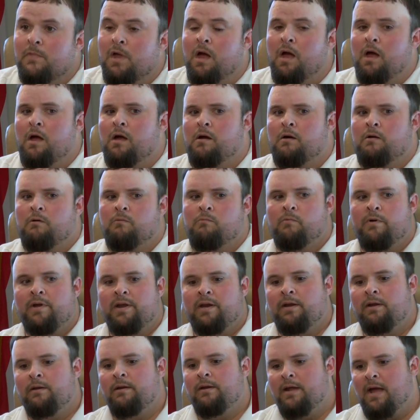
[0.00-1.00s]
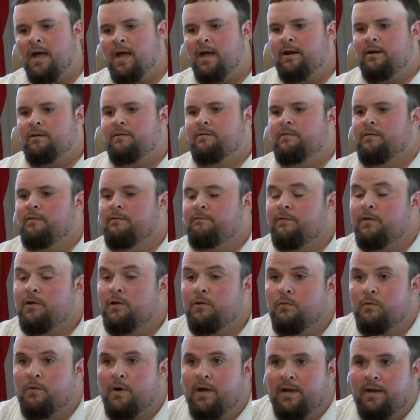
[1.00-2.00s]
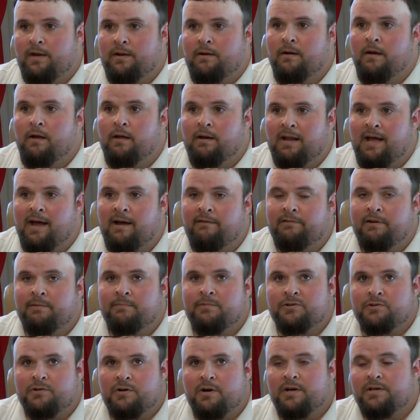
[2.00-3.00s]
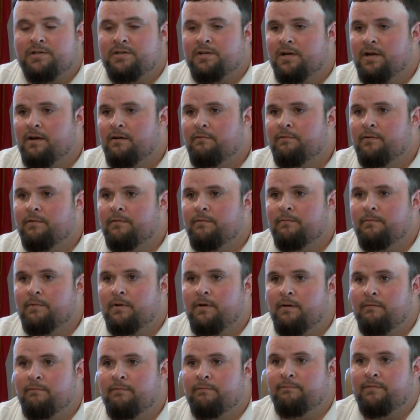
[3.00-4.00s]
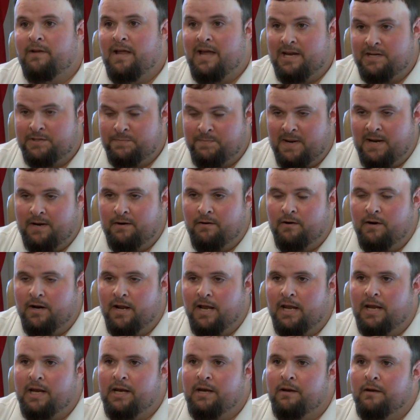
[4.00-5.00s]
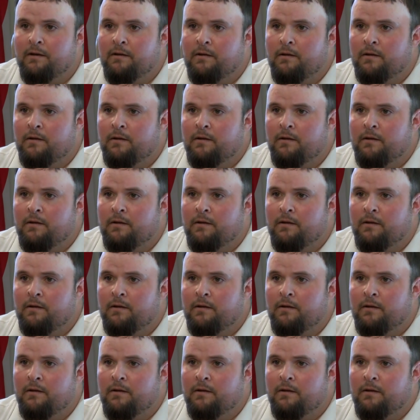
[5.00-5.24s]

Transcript: We got to view a live demonstration of a flashbang grenade.